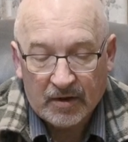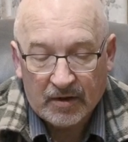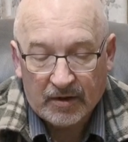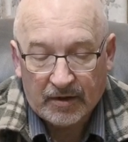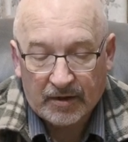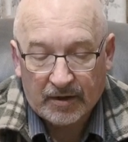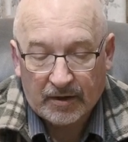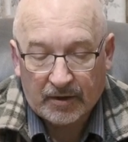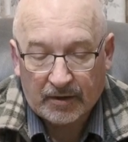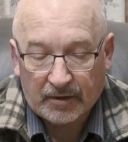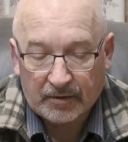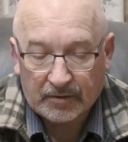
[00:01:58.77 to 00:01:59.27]

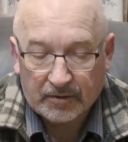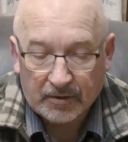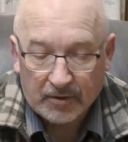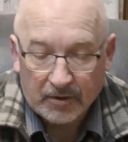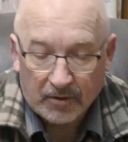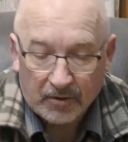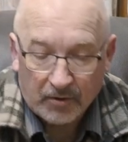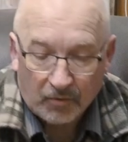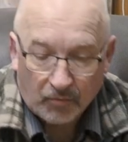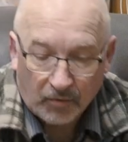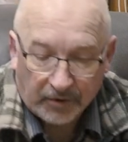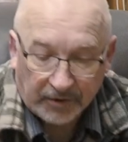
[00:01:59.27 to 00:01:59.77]
And
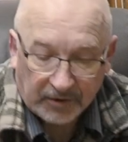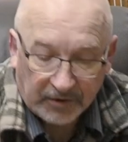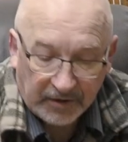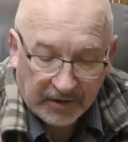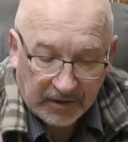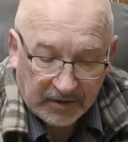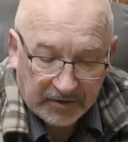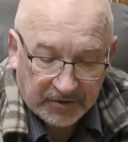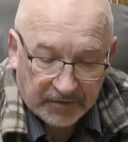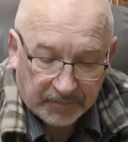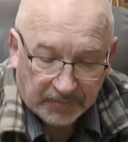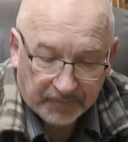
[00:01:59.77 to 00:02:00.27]
what it
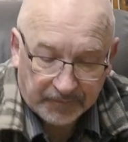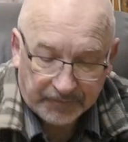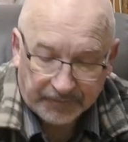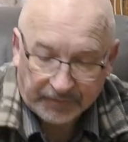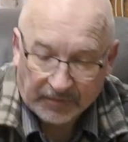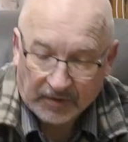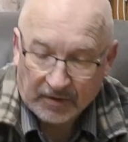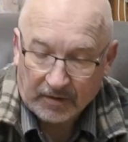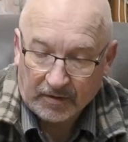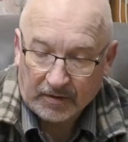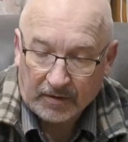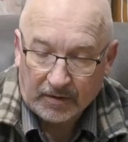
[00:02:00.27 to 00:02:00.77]
does
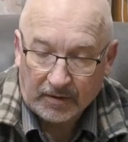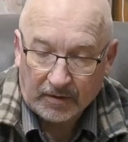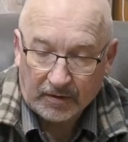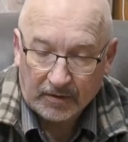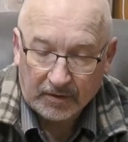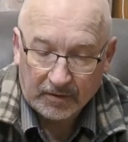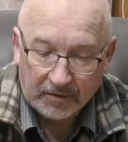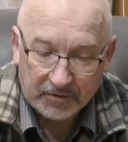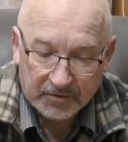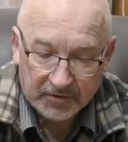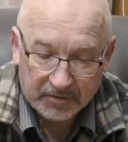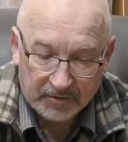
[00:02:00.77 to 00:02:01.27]

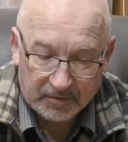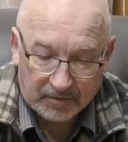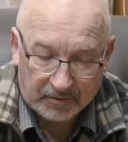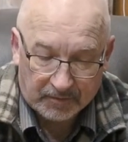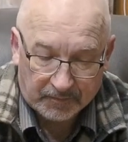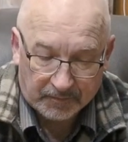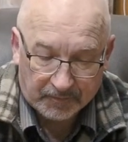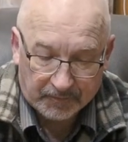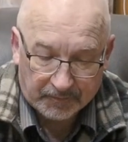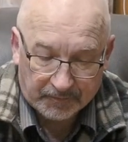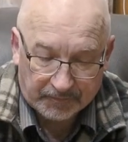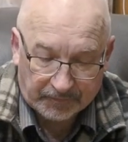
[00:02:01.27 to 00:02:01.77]
is
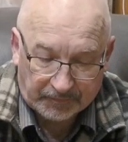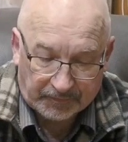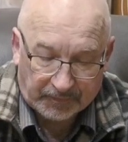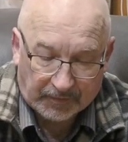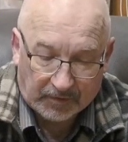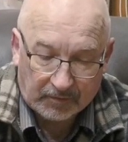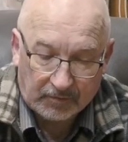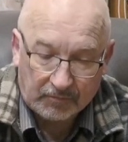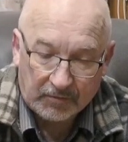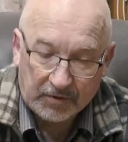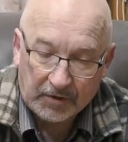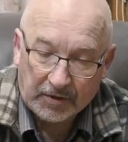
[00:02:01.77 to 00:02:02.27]

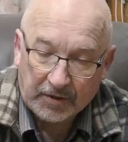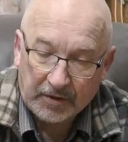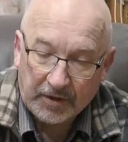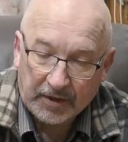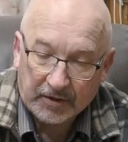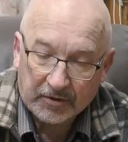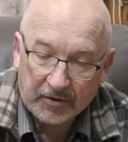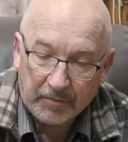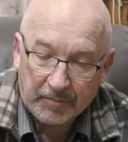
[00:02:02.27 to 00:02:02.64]
when you connect your